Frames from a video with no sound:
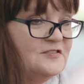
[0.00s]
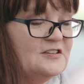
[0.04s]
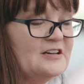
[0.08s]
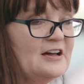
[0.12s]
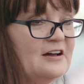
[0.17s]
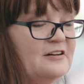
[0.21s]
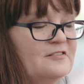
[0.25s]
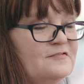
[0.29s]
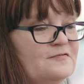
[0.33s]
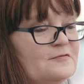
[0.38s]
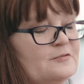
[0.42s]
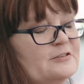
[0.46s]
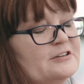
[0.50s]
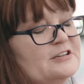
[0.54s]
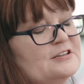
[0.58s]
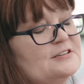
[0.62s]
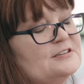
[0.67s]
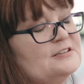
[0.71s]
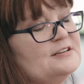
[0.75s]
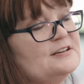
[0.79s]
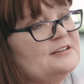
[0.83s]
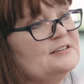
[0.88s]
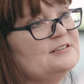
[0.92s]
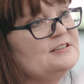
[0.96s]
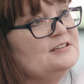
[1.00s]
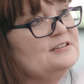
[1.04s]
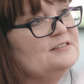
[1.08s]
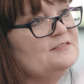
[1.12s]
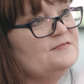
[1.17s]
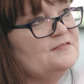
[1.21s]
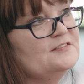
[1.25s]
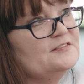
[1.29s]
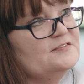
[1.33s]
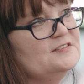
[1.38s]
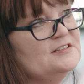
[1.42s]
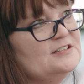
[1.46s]
to California in
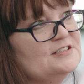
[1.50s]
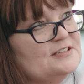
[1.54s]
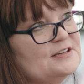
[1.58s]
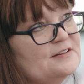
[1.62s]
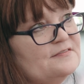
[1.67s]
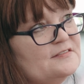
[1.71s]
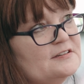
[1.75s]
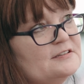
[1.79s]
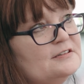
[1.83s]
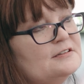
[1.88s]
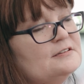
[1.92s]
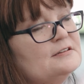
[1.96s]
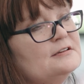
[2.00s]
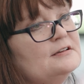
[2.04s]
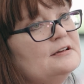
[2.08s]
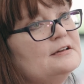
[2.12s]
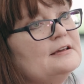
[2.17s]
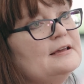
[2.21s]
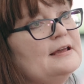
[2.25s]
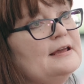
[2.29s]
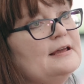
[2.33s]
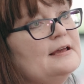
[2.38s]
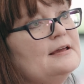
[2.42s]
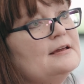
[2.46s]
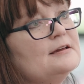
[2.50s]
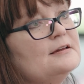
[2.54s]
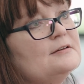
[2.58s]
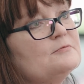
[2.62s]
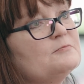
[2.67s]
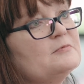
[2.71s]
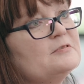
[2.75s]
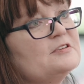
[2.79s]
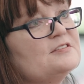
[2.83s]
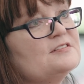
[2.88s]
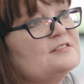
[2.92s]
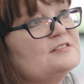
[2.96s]
1957
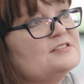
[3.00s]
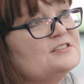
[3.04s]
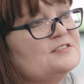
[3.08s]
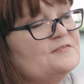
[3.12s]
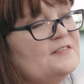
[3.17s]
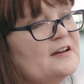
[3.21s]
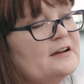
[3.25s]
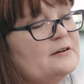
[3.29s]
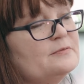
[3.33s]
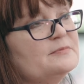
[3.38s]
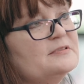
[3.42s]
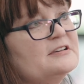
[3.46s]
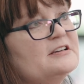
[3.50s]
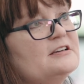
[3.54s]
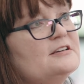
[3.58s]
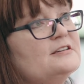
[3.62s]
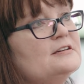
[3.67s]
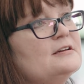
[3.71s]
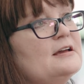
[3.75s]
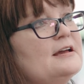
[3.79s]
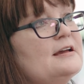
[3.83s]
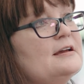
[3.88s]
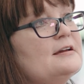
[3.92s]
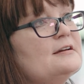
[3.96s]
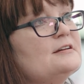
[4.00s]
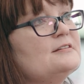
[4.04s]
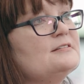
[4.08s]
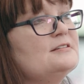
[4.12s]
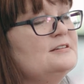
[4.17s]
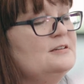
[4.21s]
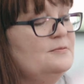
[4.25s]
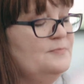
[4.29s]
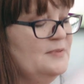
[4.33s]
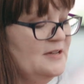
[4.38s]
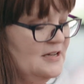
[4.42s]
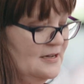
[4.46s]
with his family, and
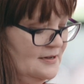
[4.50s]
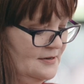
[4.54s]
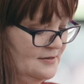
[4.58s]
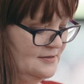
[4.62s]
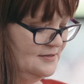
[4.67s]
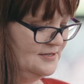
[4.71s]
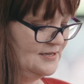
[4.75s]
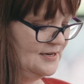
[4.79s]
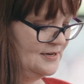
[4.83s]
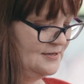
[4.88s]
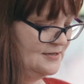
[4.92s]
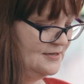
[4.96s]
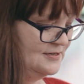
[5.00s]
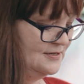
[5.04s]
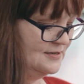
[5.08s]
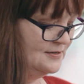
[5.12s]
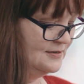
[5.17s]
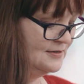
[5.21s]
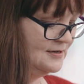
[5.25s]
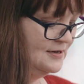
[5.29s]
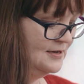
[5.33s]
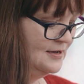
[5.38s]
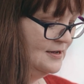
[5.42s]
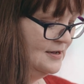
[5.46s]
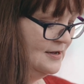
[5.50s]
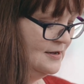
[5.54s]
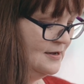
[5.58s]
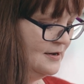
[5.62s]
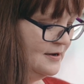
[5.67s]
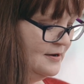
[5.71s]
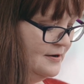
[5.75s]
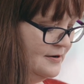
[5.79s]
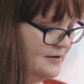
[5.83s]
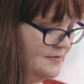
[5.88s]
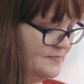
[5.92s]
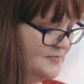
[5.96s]
he began attending
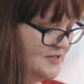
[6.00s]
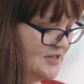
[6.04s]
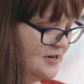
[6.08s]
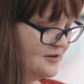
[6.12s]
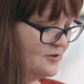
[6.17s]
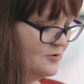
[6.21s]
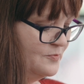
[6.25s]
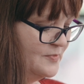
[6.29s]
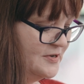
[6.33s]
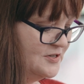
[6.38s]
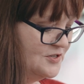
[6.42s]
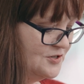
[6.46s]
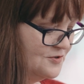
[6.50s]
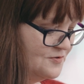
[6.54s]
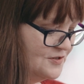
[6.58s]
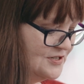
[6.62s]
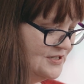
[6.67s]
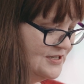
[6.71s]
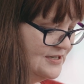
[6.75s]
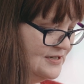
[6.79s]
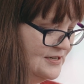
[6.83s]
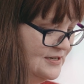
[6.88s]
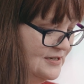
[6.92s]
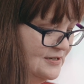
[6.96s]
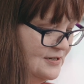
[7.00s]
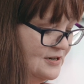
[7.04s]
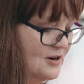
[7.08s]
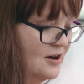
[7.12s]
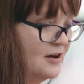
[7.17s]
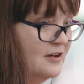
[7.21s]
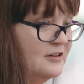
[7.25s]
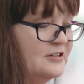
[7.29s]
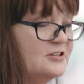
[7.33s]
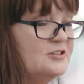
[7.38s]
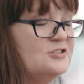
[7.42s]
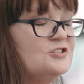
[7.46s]
Sacramento City
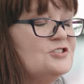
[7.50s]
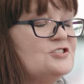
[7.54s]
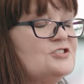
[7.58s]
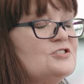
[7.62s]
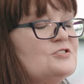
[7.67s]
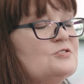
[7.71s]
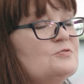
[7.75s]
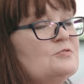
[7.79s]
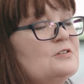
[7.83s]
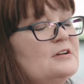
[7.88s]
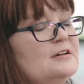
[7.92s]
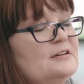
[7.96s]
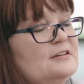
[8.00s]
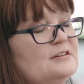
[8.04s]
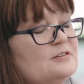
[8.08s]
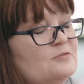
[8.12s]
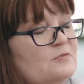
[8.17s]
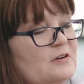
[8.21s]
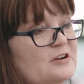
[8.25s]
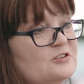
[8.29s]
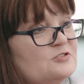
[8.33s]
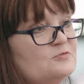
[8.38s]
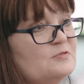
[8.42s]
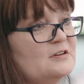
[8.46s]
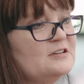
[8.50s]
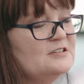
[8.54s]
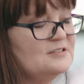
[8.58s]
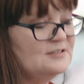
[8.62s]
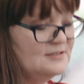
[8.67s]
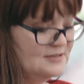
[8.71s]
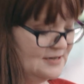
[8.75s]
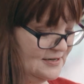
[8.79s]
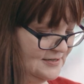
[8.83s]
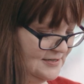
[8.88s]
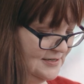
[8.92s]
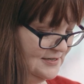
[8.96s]
College. He graduated
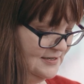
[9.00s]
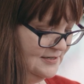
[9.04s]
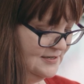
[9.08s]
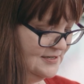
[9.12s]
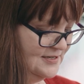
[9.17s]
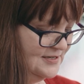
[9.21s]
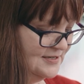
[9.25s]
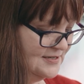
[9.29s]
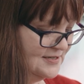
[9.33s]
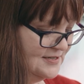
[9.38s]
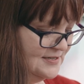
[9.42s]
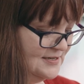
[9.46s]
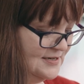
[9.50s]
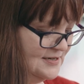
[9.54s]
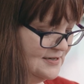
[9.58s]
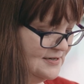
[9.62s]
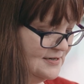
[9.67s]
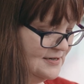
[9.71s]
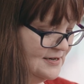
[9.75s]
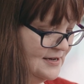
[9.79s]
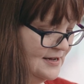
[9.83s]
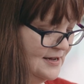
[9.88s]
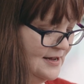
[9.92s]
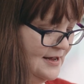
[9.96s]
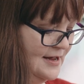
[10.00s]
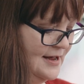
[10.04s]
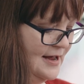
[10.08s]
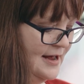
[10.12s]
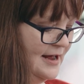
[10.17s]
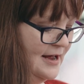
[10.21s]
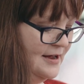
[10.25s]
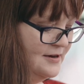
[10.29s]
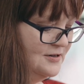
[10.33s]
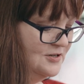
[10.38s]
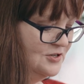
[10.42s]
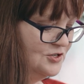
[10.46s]
in 1960,
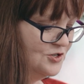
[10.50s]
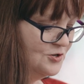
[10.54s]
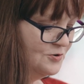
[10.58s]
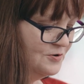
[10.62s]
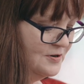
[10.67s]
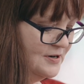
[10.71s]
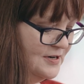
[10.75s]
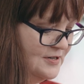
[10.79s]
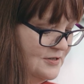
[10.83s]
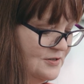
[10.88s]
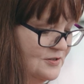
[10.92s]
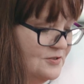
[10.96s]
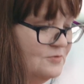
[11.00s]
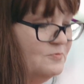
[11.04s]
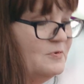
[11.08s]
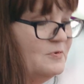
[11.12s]
and he joined the